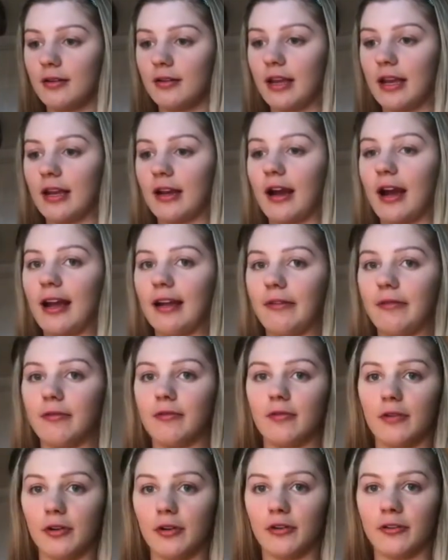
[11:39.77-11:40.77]
like I
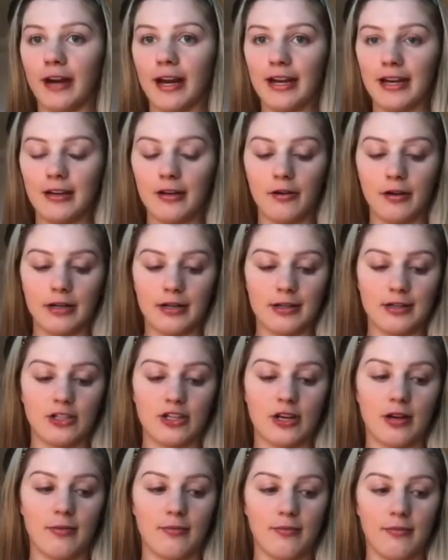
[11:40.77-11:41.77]
regretted going to the
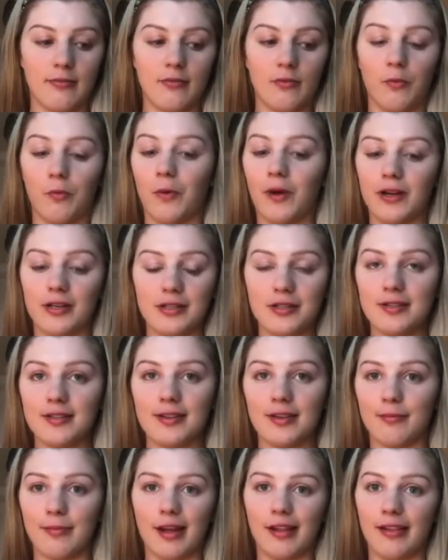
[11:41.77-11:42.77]
gym
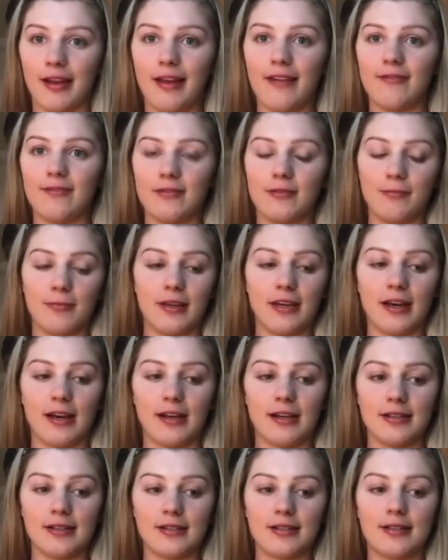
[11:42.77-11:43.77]
once in my life
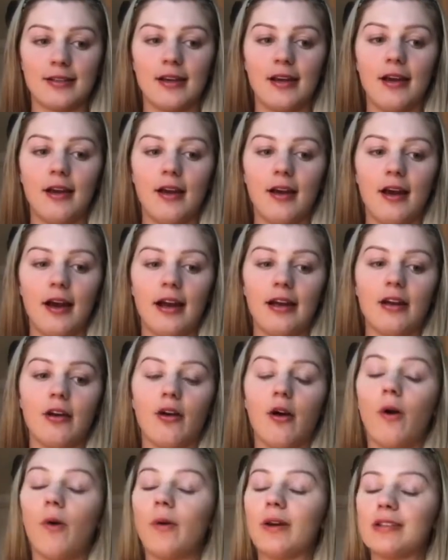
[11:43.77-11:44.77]
because I
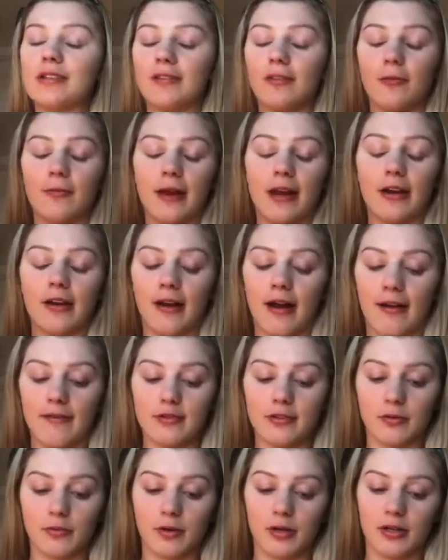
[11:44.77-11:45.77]
always feel better
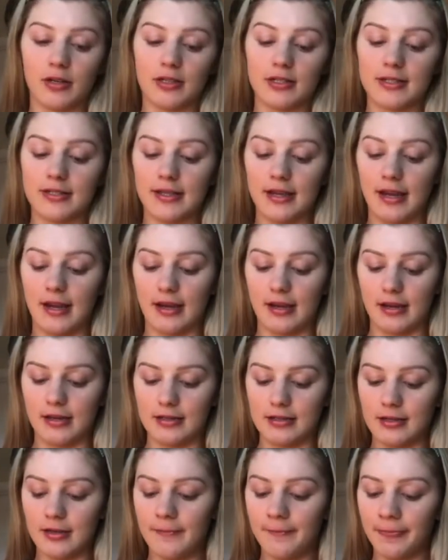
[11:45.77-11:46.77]
afterwards.
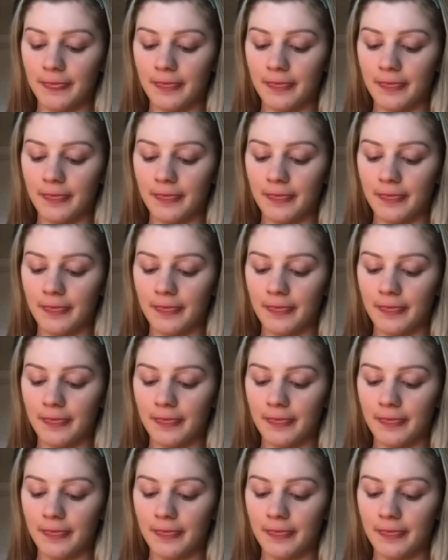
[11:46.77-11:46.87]
And